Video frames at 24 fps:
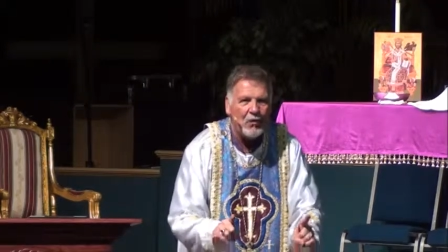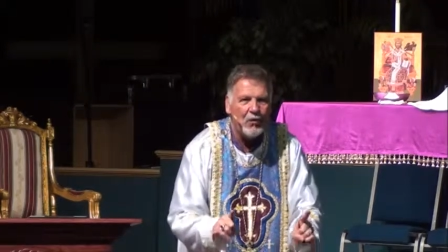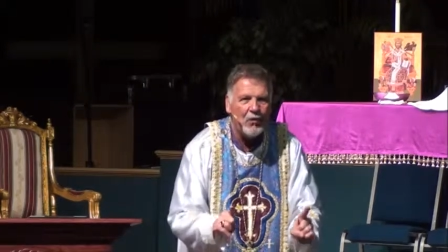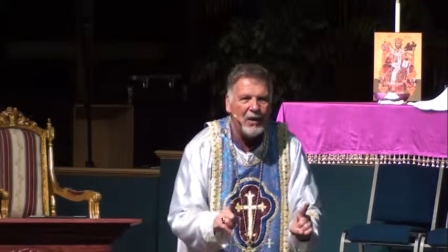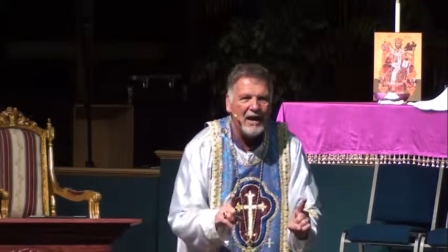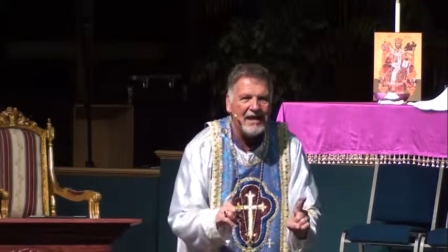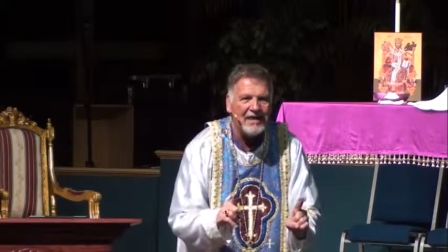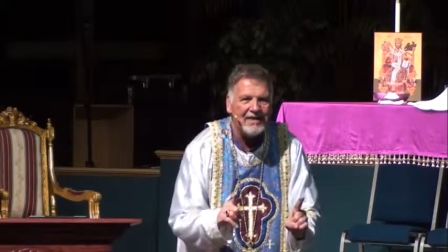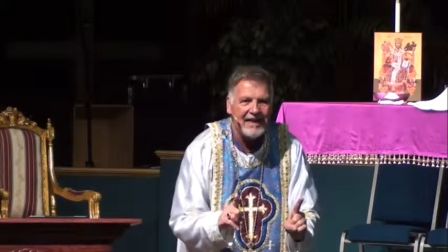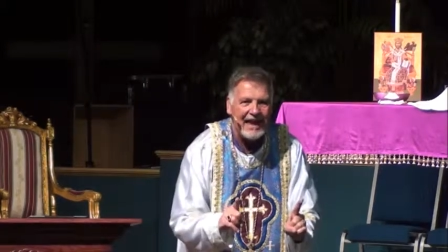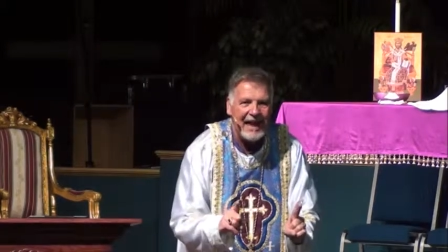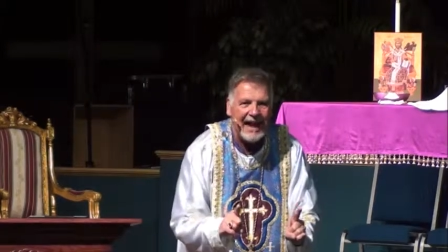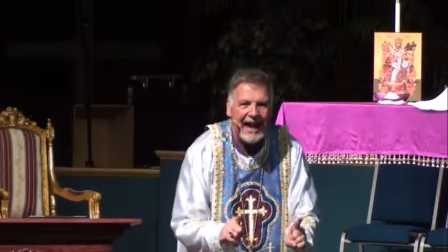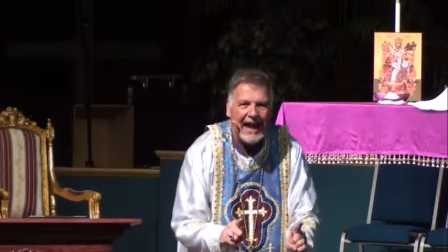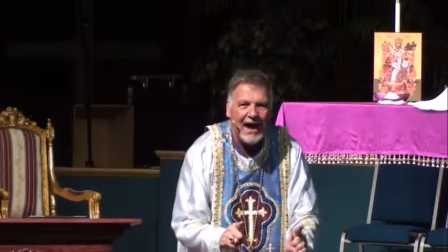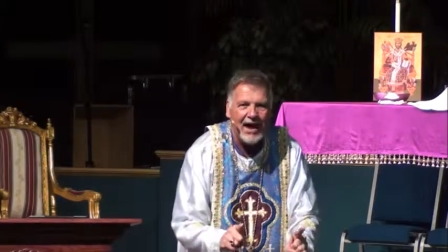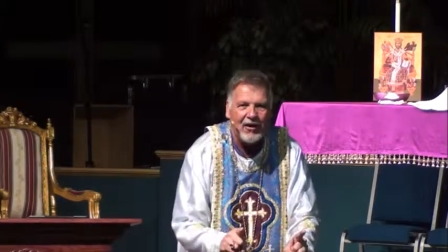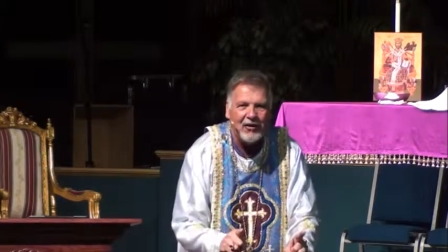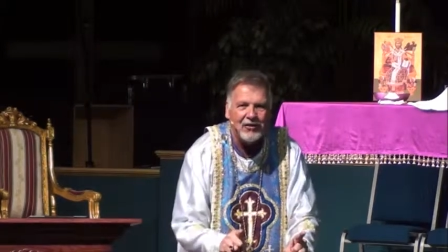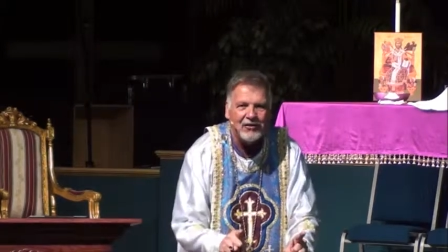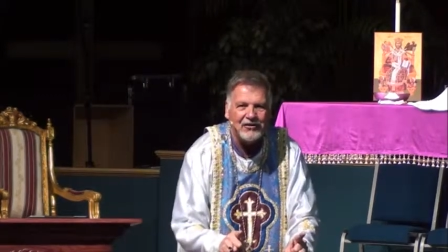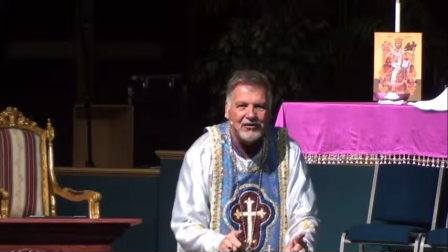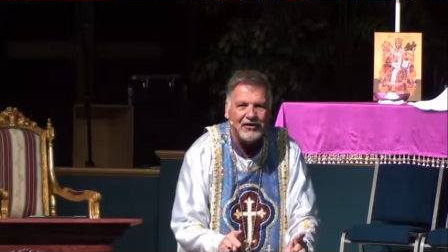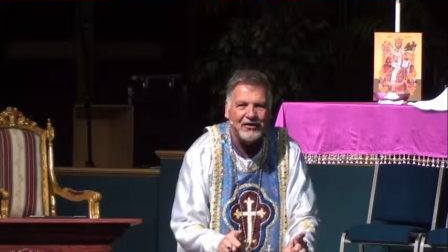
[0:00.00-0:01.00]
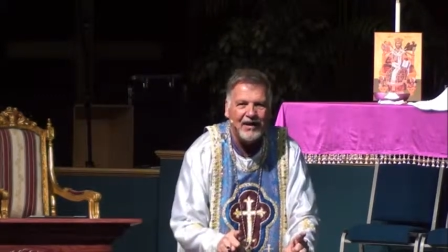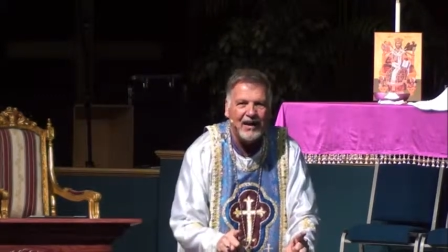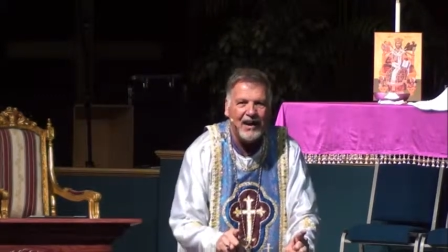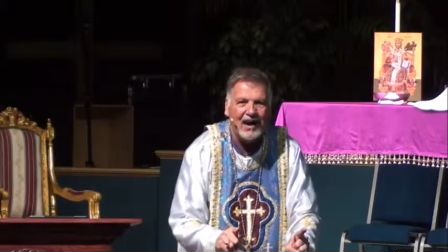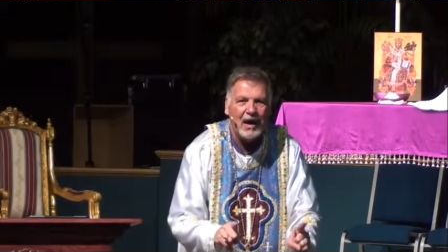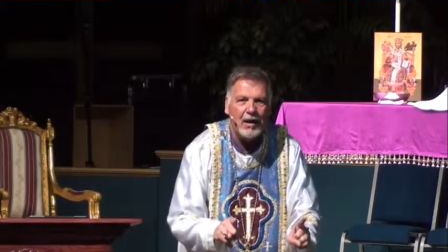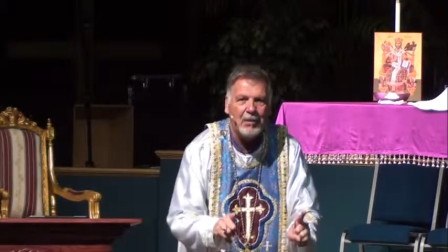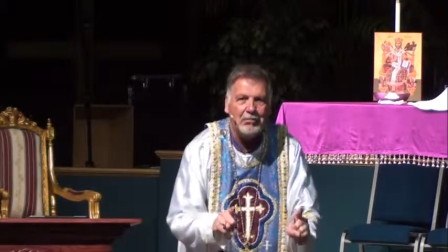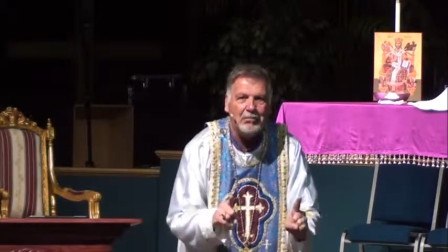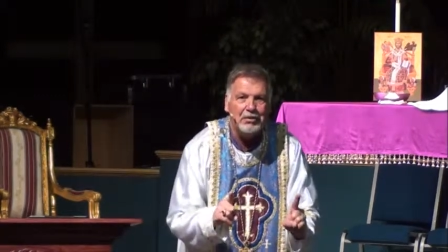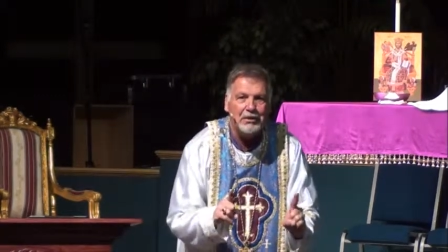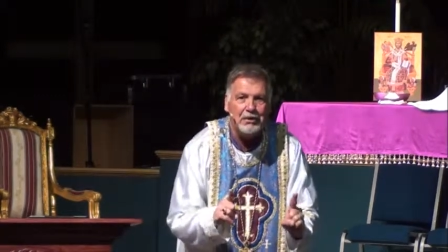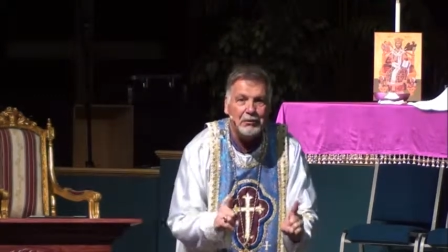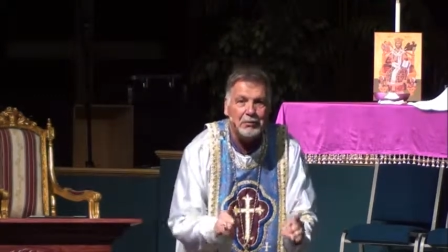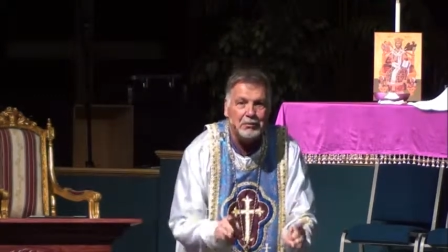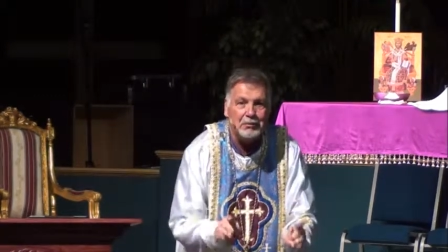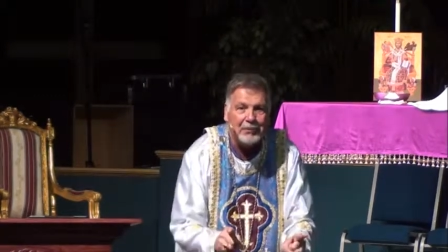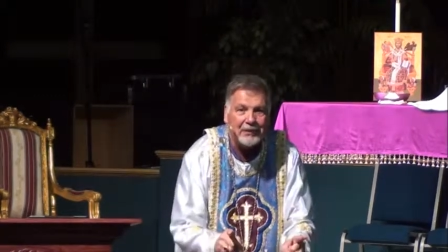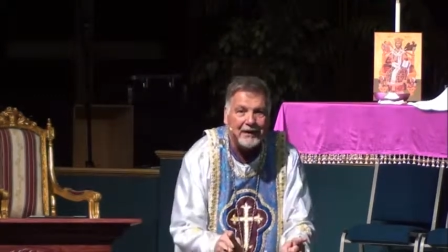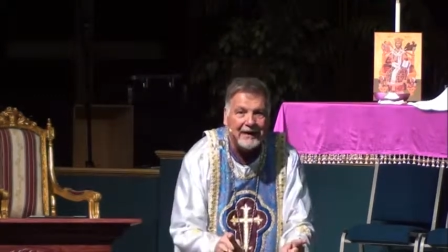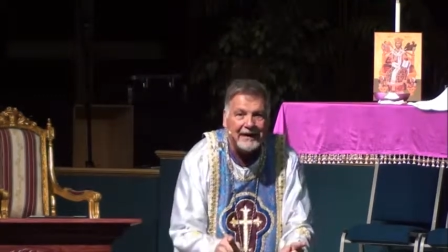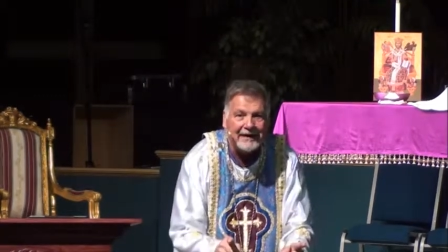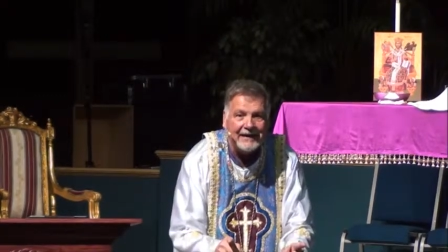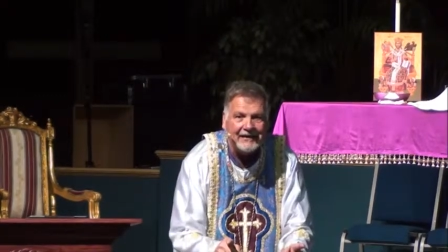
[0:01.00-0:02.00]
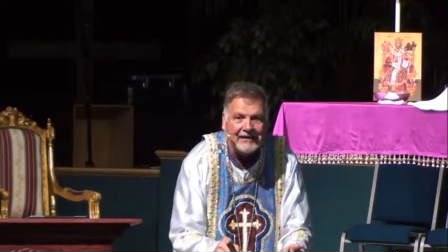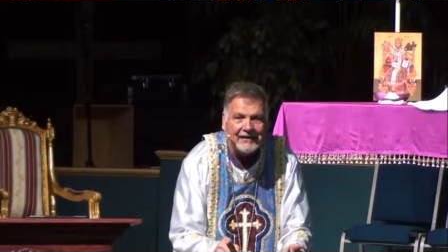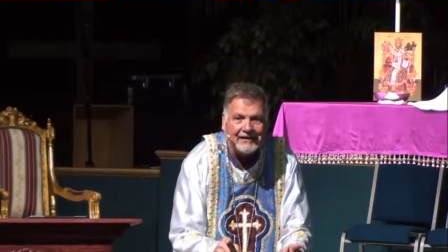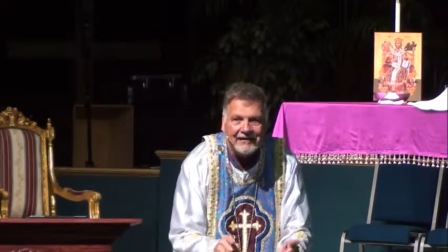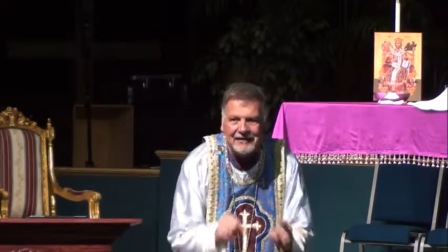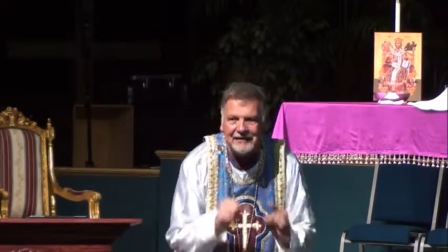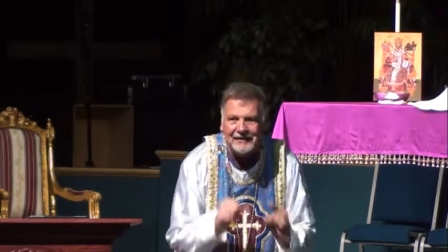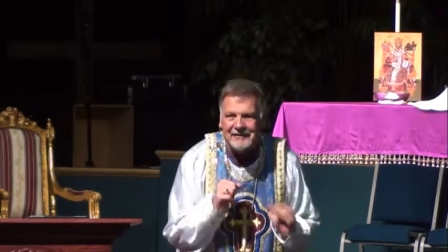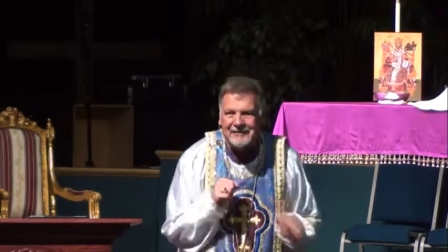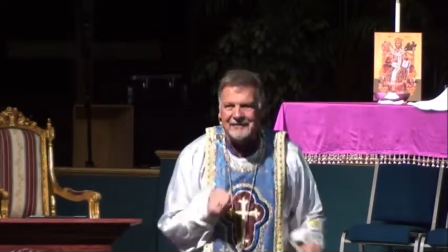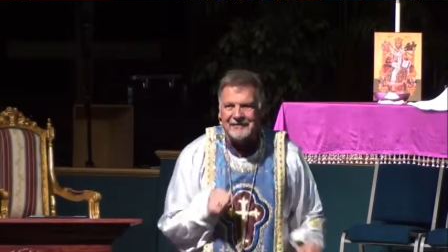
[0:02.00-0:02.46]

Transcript: without a blueprint.